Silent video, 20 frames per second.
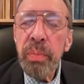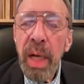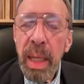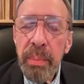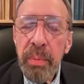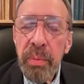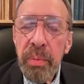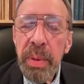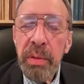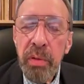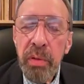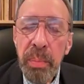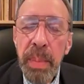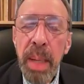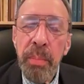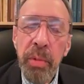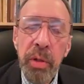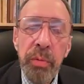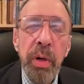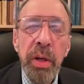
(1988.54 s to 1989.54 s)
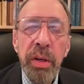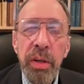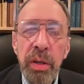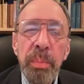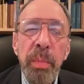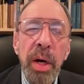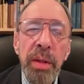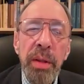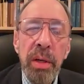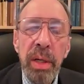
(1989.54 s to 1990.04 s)
probably remembered what her
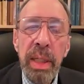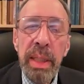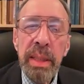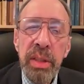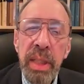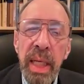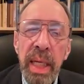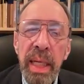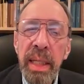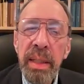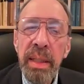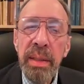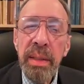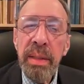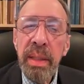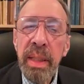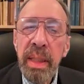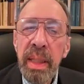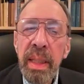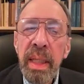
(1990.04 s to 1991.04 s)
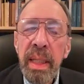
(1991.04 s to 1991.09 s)
mother had said,